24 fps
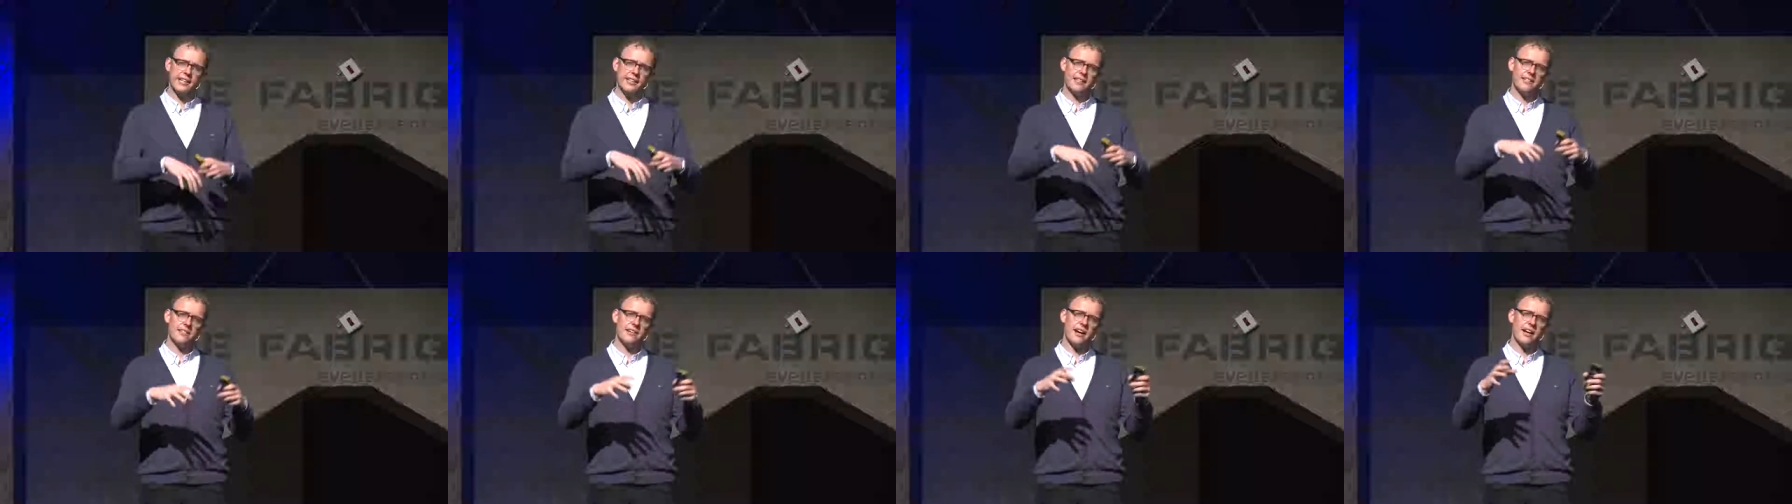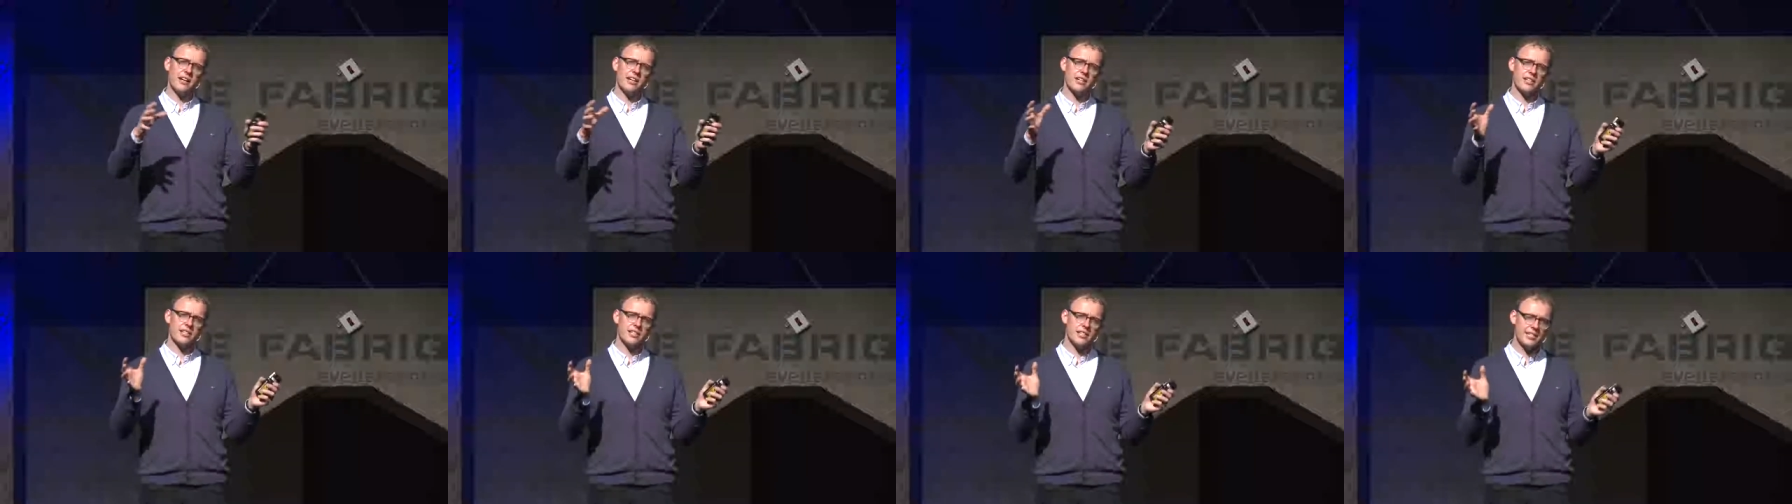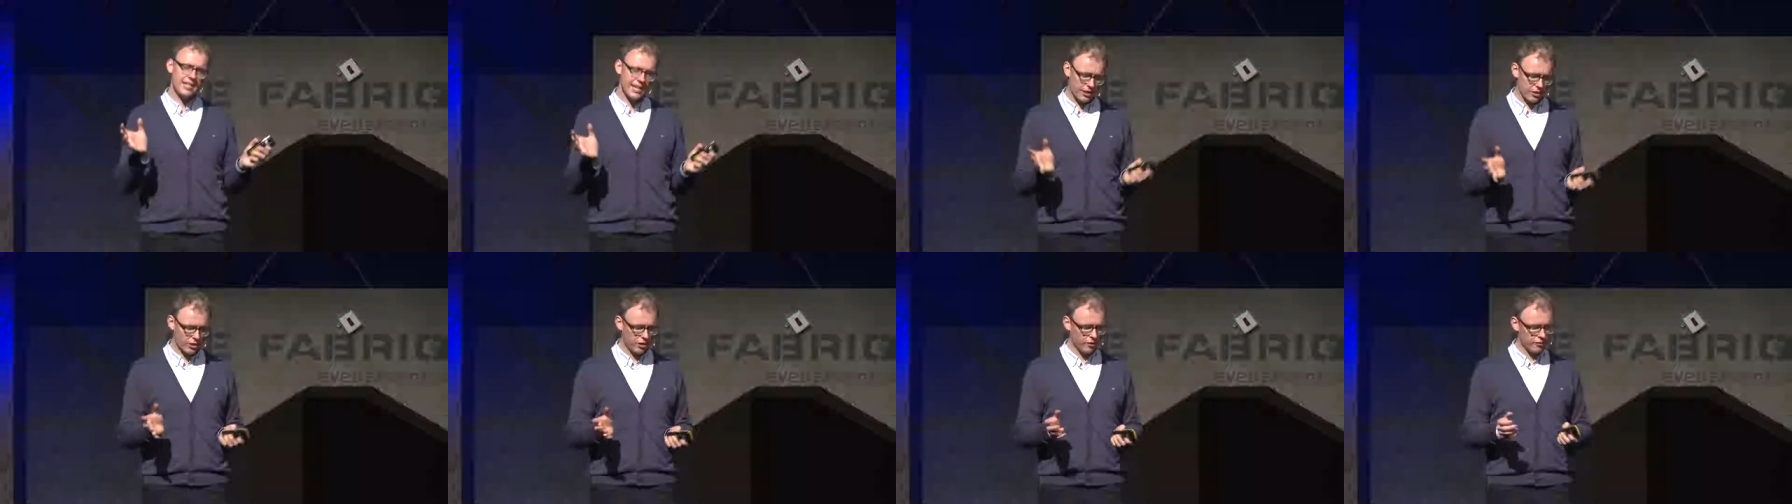entire
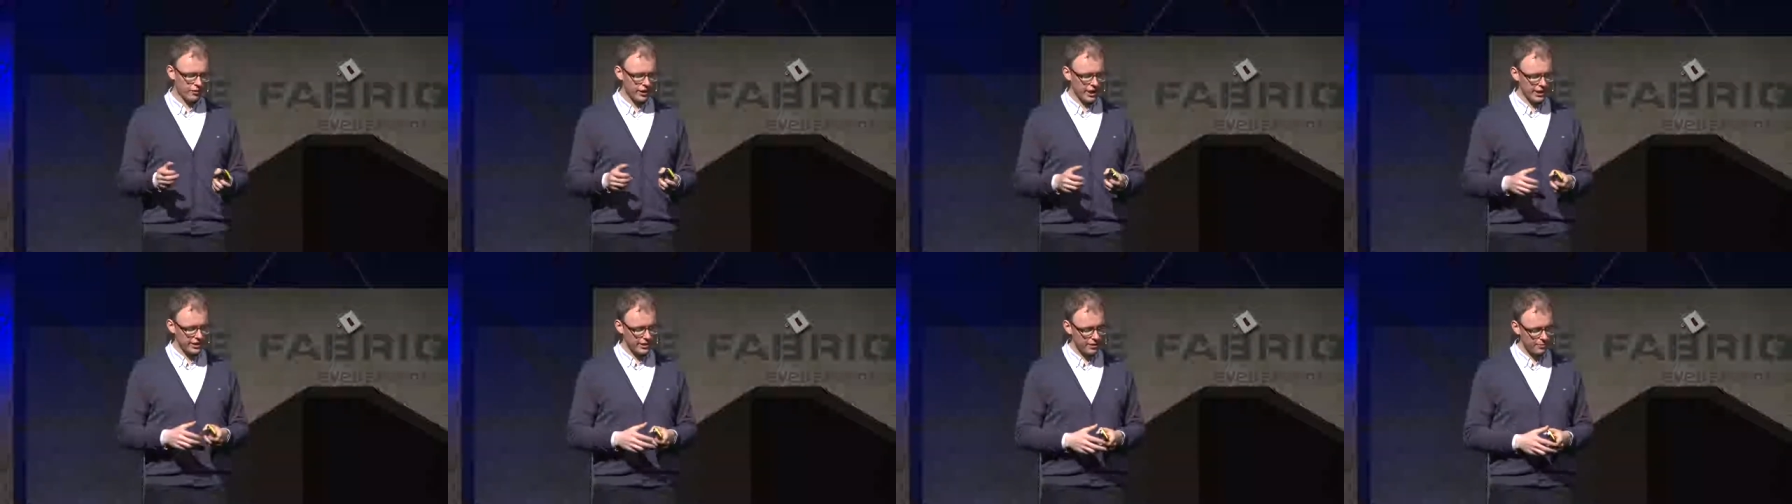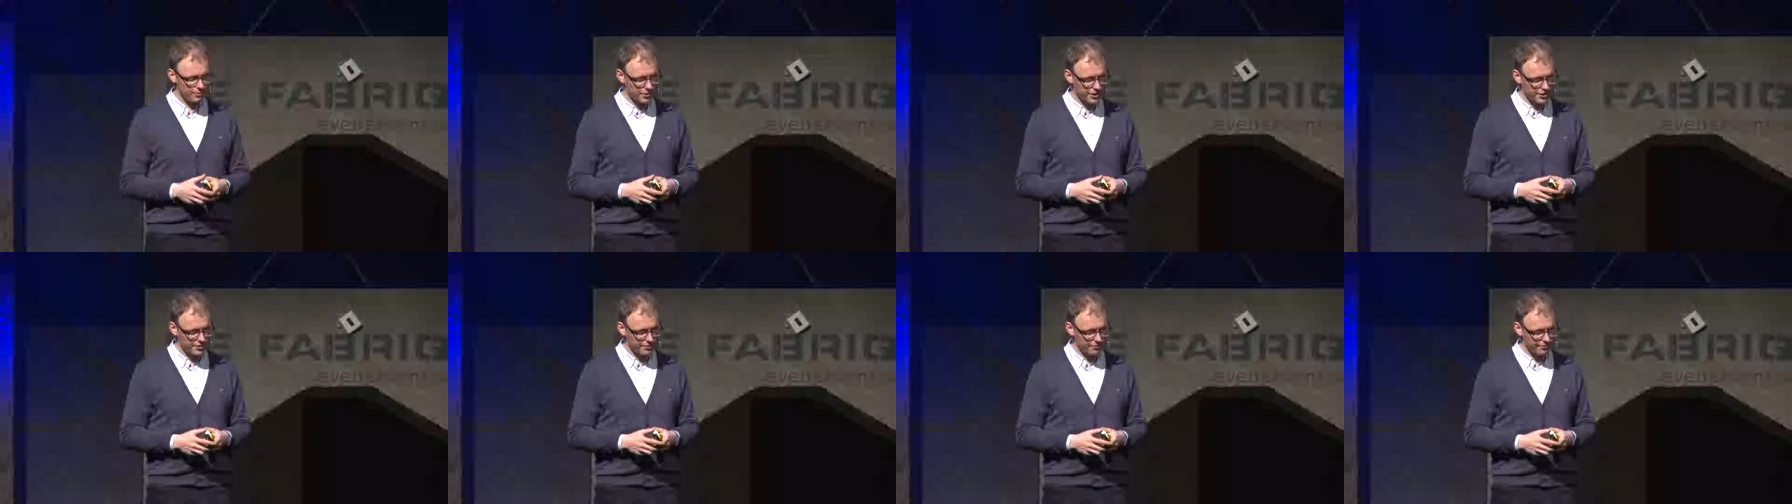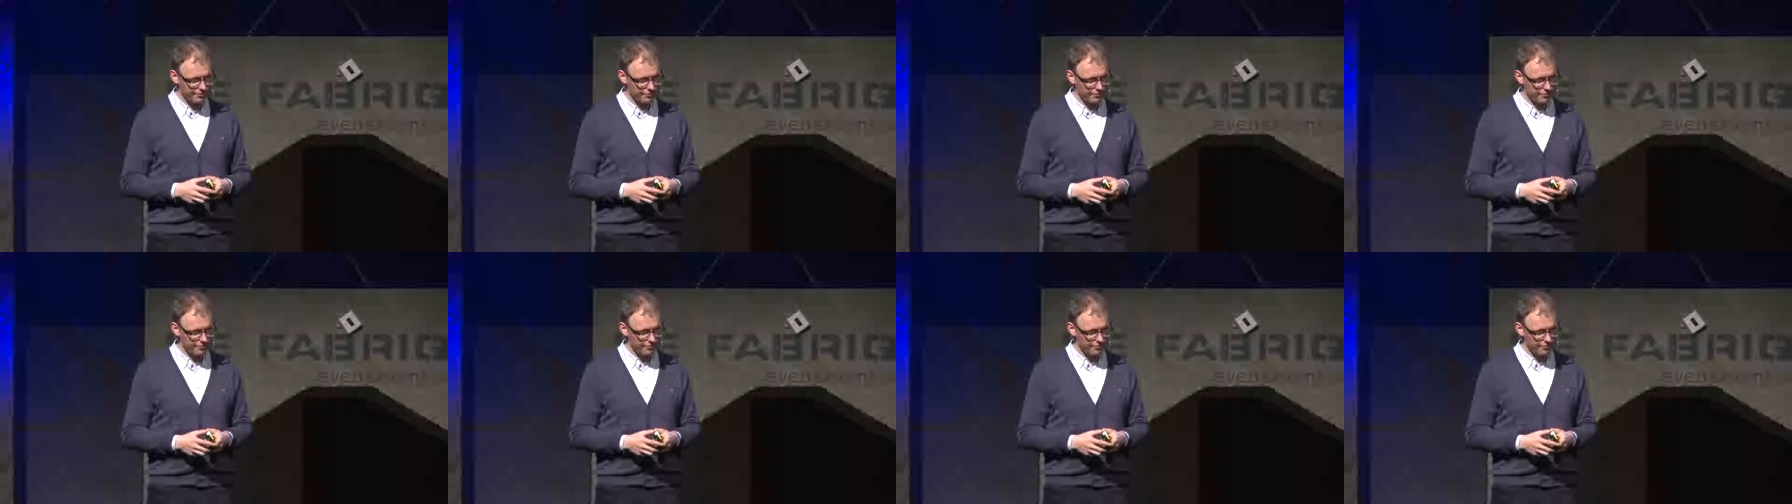set of items.